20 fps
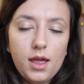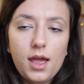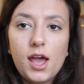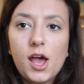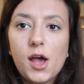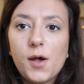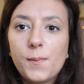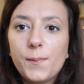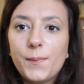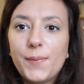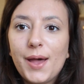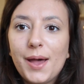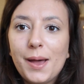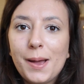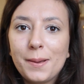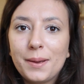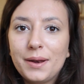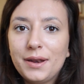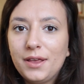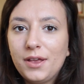but
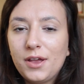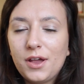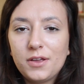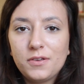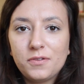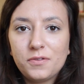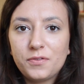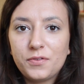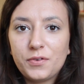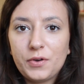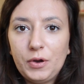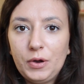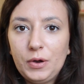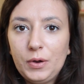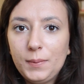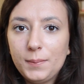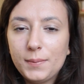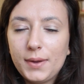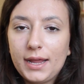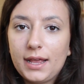I'm going to go
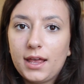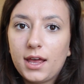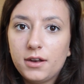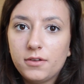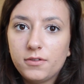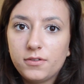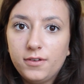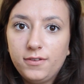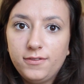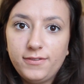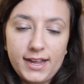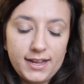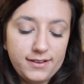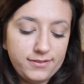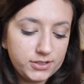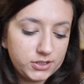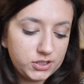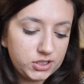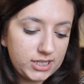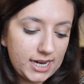through my kind of
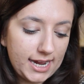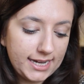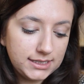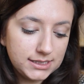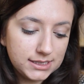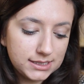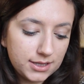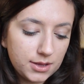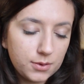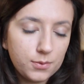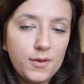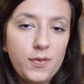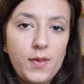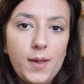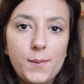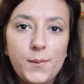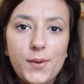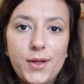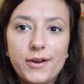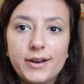favourite shades. So the one
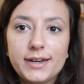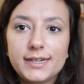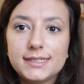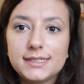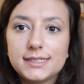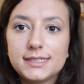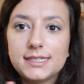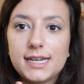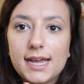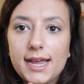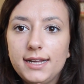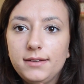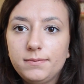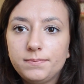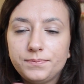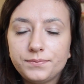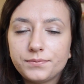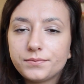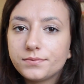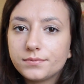that I'm wearing today
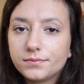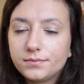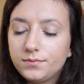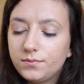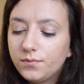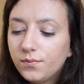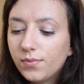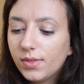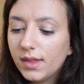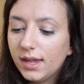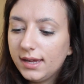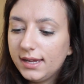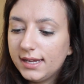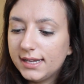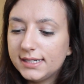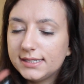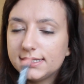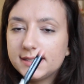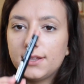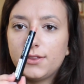
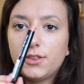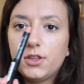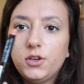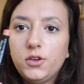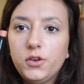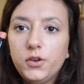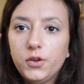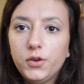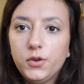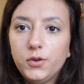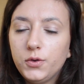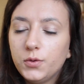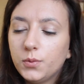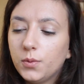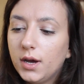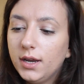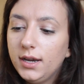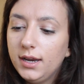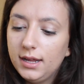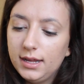is the nude
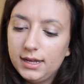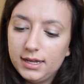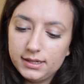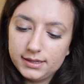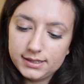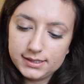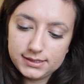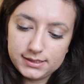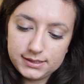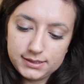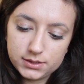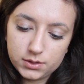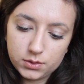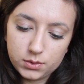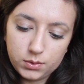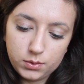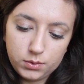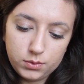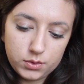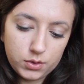one. This is
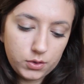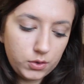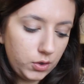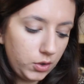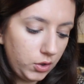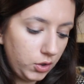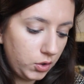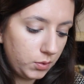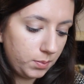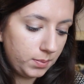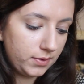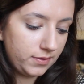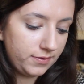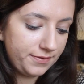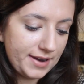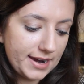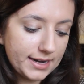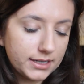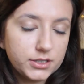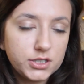called Nude
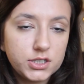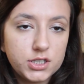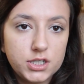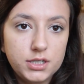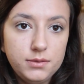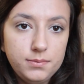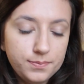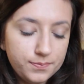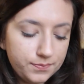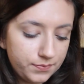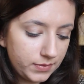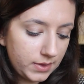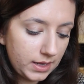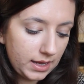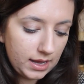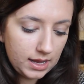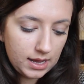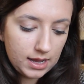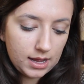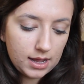Perfection.
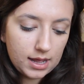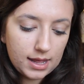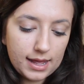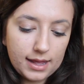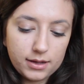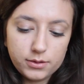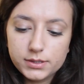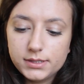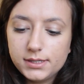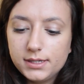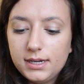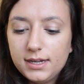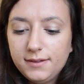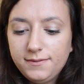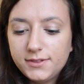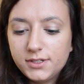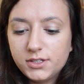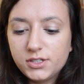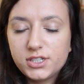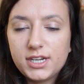I also
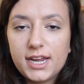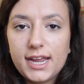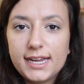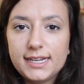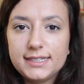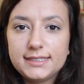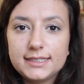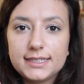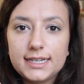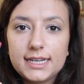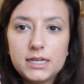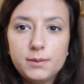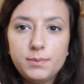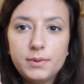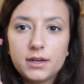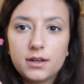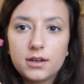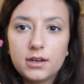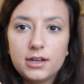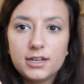love the shade Keep
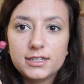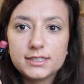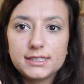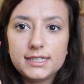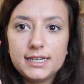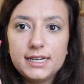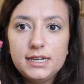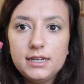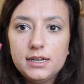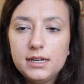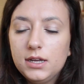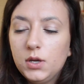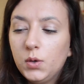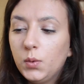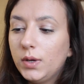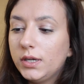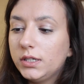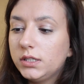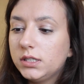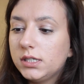It Classy,
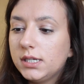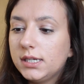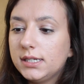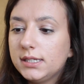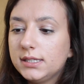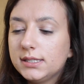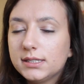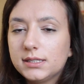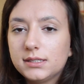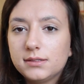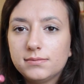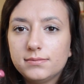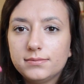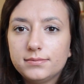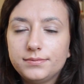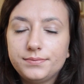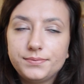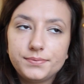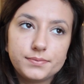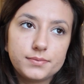which is
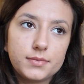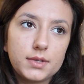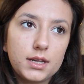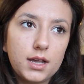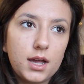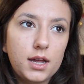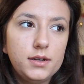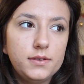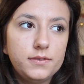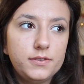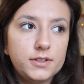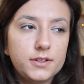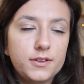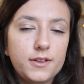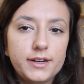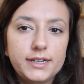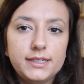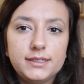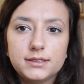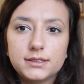kind of a
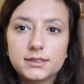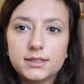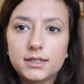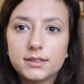very,